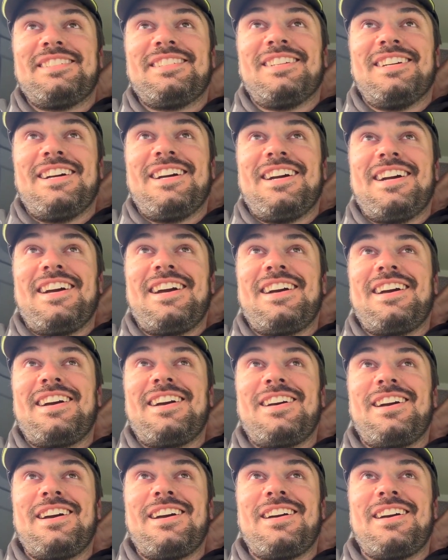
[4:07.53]

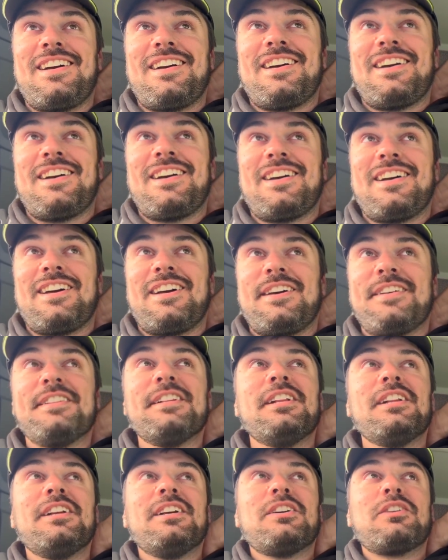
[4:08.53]

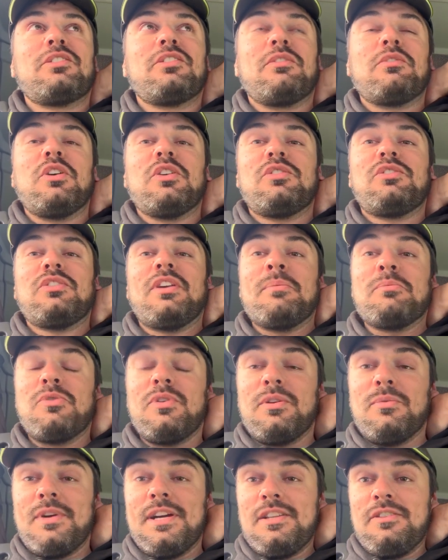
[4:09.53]
Because ah, I've got, I'm
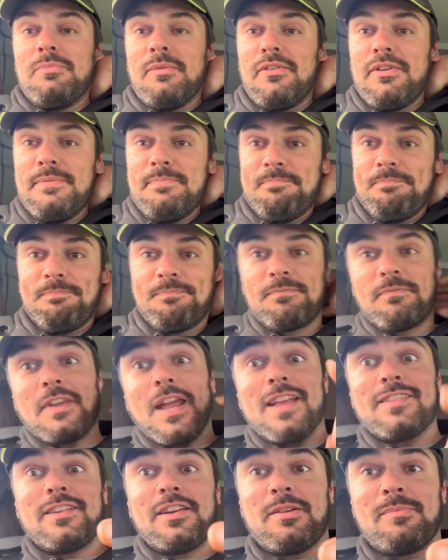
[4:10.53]
going away tomorrow.
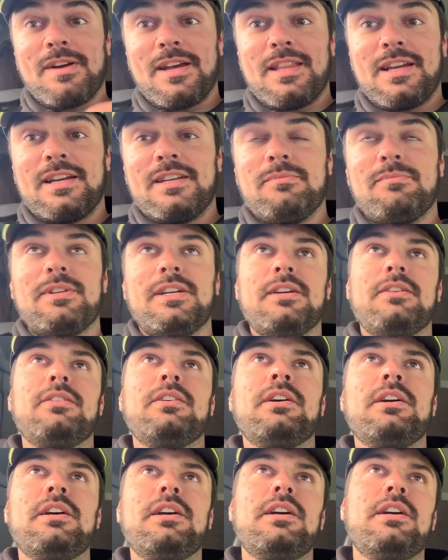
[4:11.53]
I'll tell you about that in a bit.
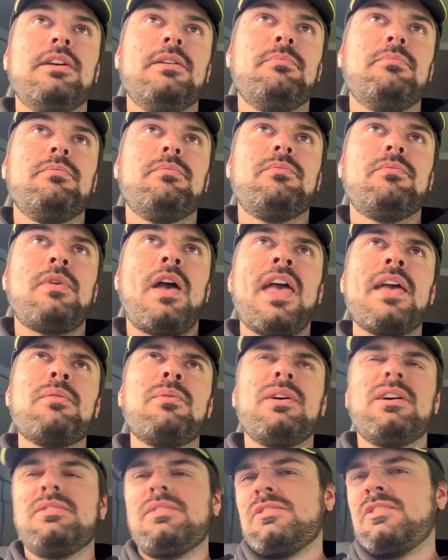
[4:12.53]
Um,
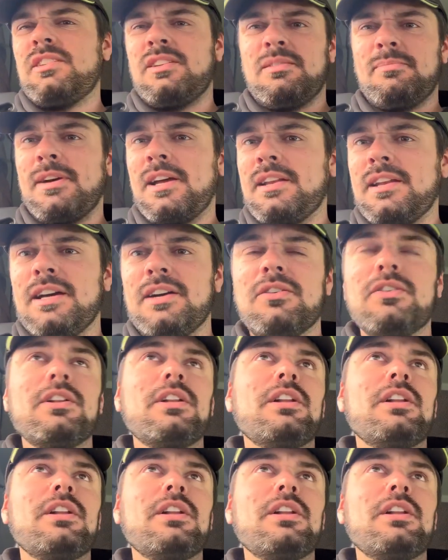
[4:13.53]
well, I'll tell you about it now.